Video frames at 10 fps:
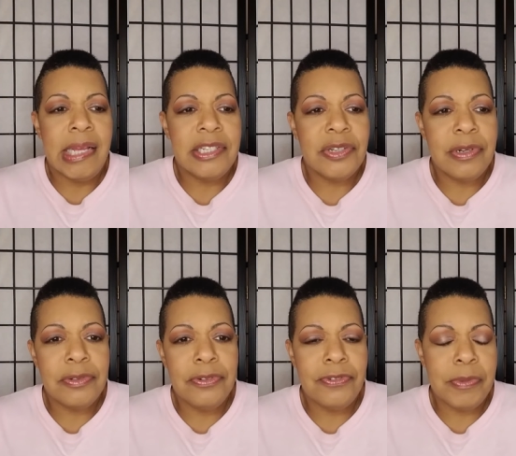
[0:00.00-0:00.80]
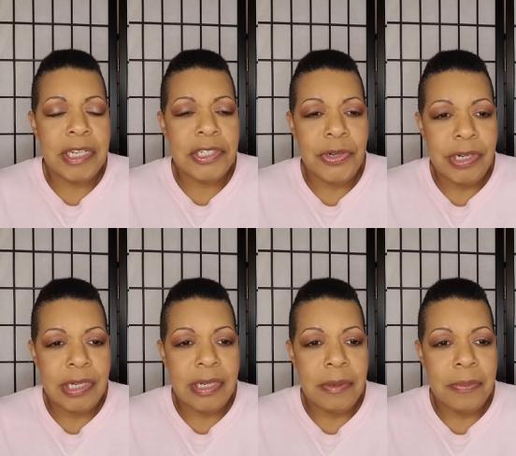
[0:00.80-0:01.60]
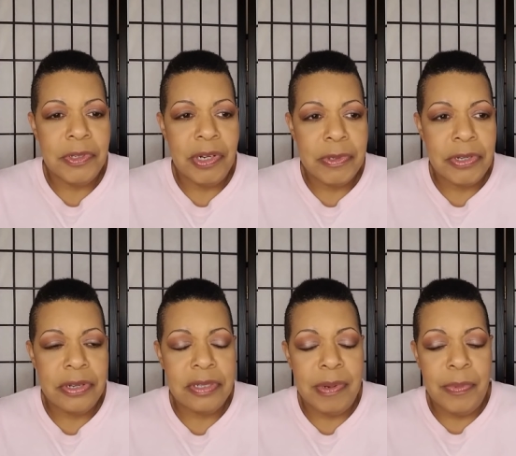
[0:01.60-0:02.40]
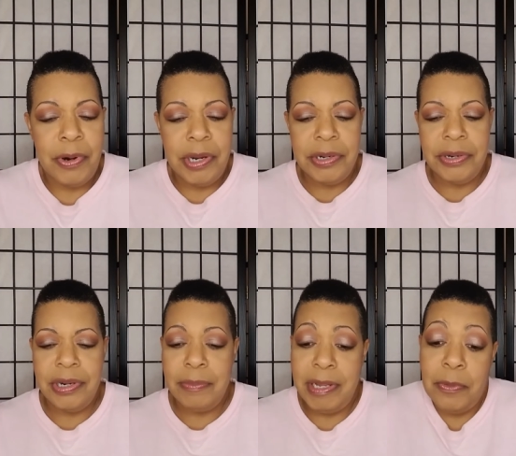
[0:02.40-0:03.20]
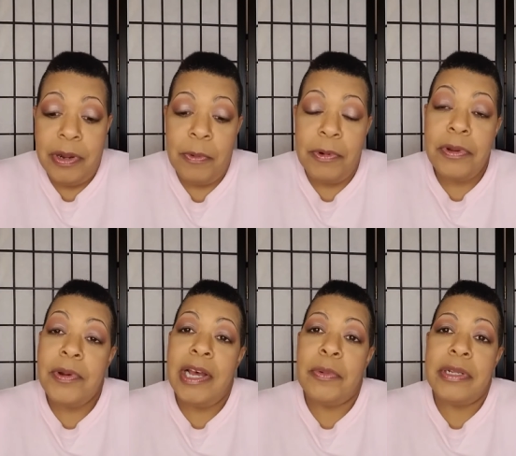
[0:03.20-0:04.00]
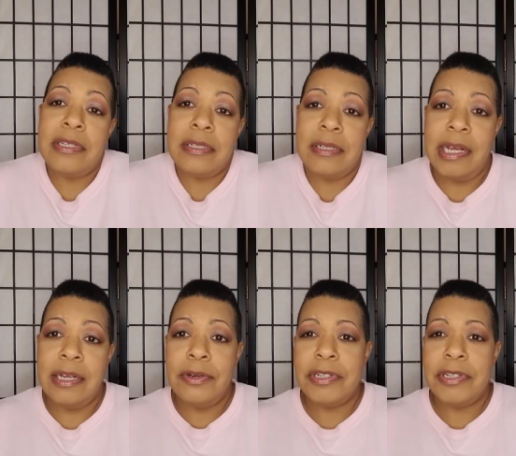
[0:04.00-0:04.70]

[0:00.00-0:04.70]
And so a new group that started up, you know, I was talking to my partner and I'm like, well, I won't know how it is until I go.